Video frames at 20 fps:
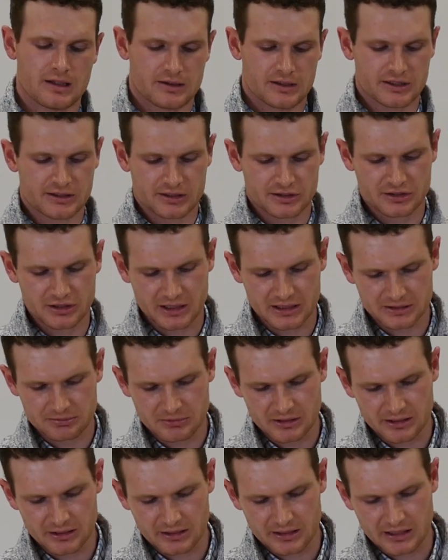This
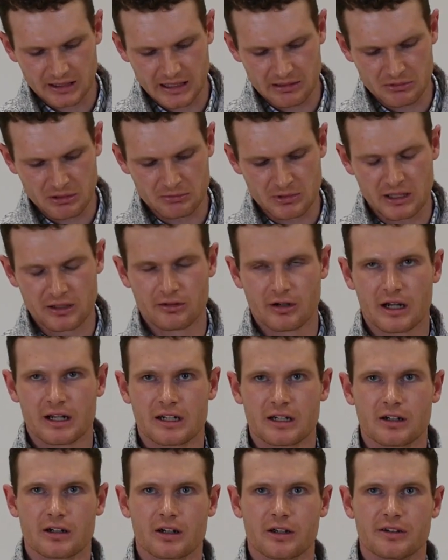adjustment can be made
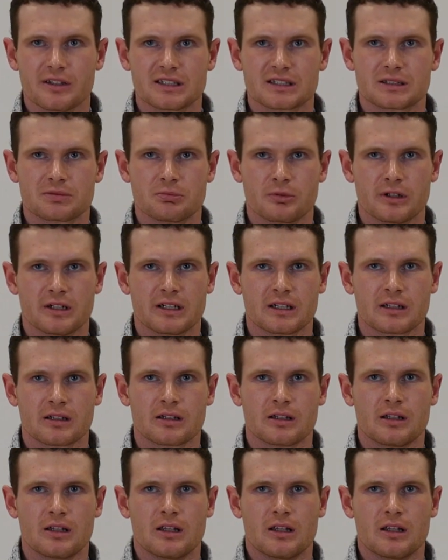right here on this spring.